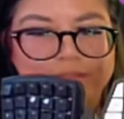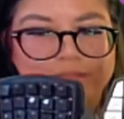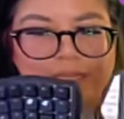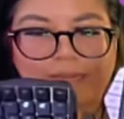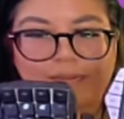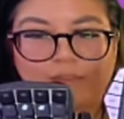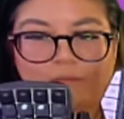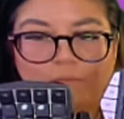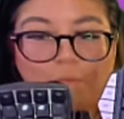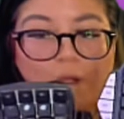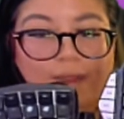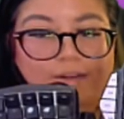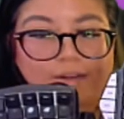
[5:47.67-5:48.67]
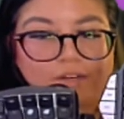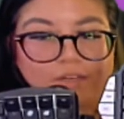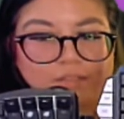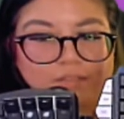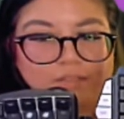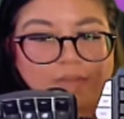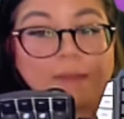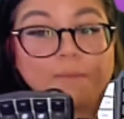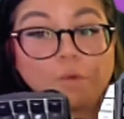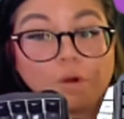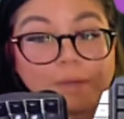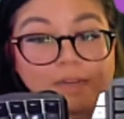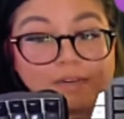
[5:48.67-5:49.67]
like wider and
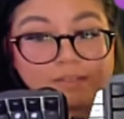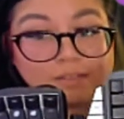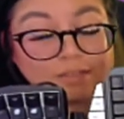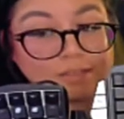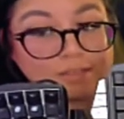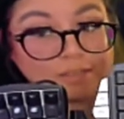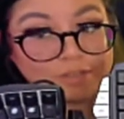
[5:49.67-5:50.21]
more buttons.